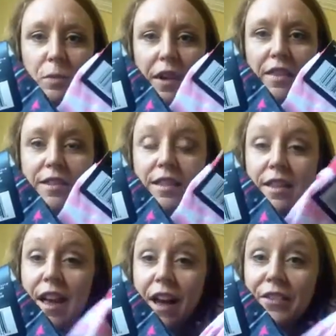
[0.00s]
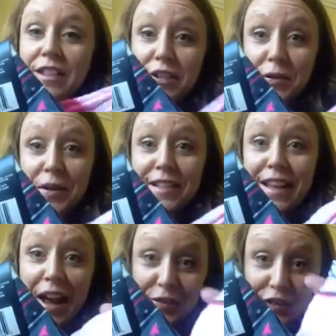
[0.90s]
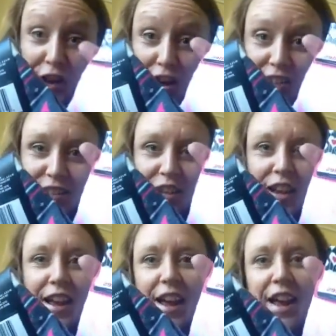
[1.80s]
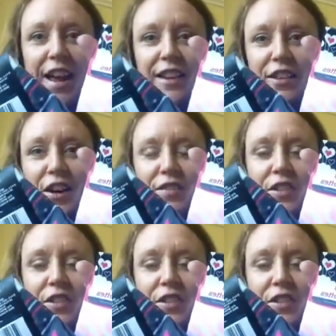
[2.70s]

but see, they have accessories, they have socks. And a lot of